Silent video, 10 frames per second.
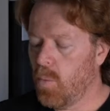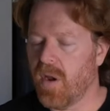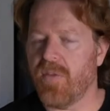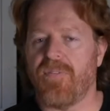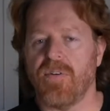of
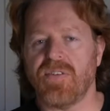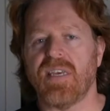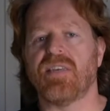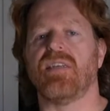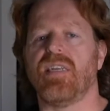the first
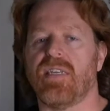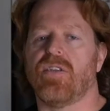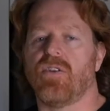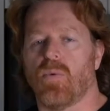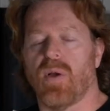things you need to
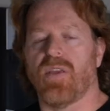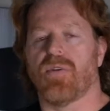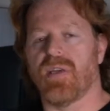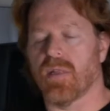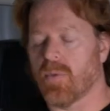do when you're
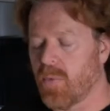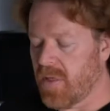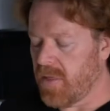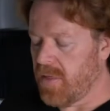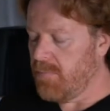dealing
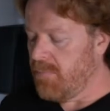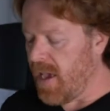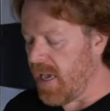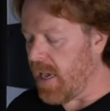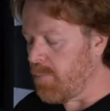with
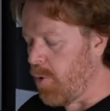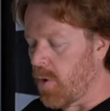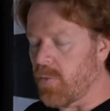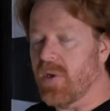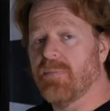making
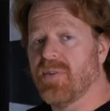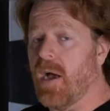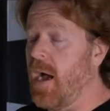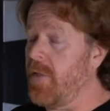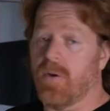pork ribs,
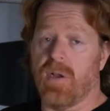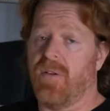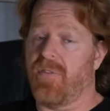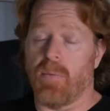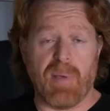either
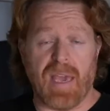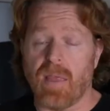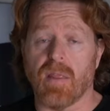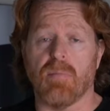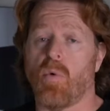if you're
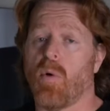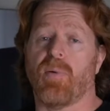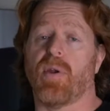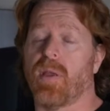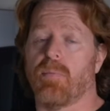baking them or
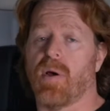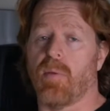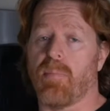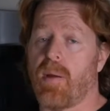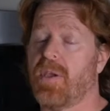putting them on the
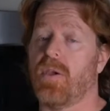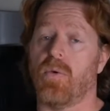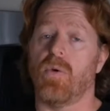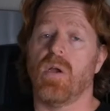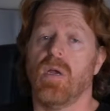barbecue